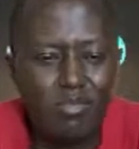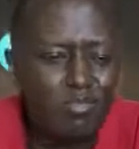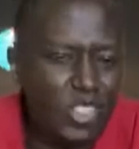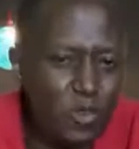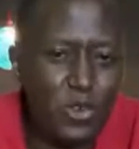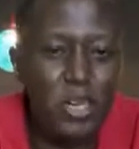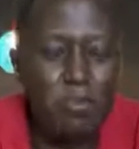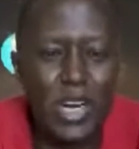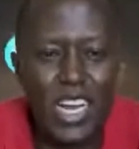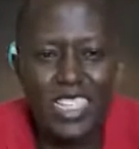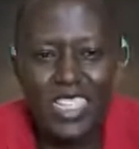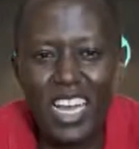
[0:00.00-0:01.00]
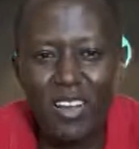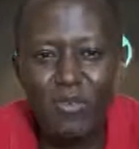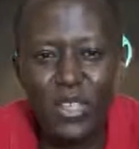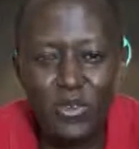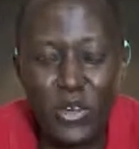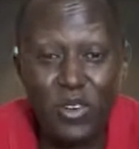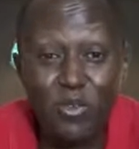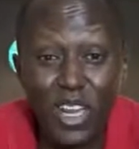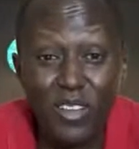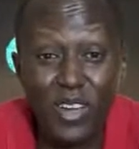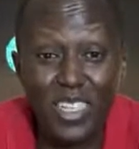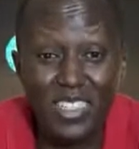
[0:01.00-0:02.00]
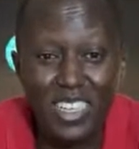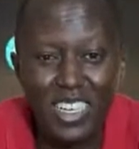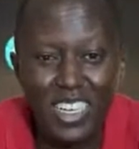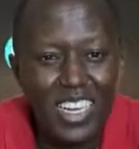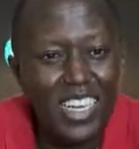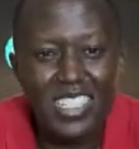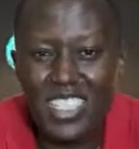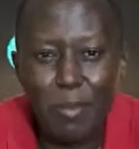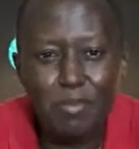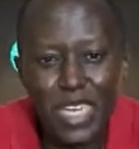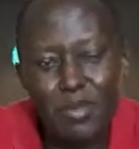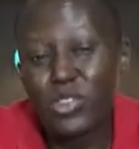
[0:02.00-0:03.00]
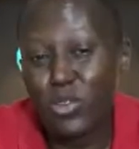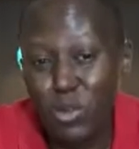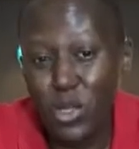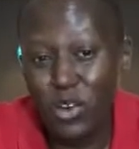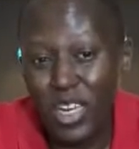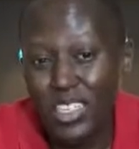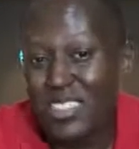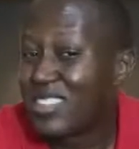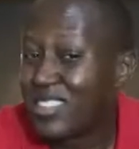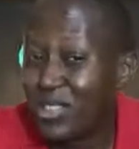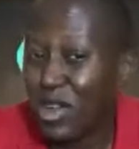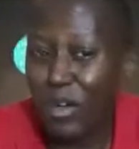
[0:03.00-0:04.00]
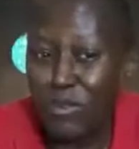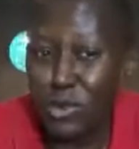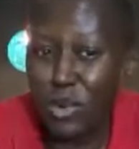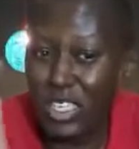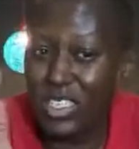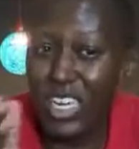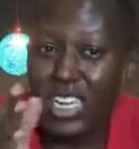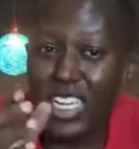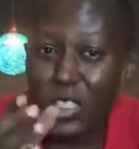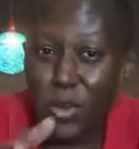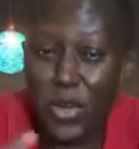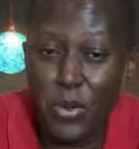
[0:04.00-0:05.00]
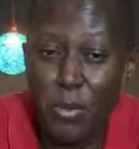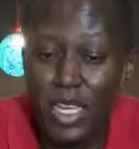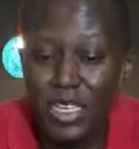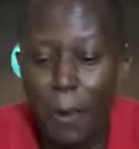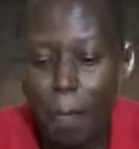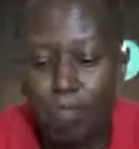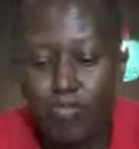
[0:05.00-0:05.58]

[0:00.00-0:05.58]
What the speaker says: Different brands have different flavors, and sometimes, to be honest, you have to literally experiment,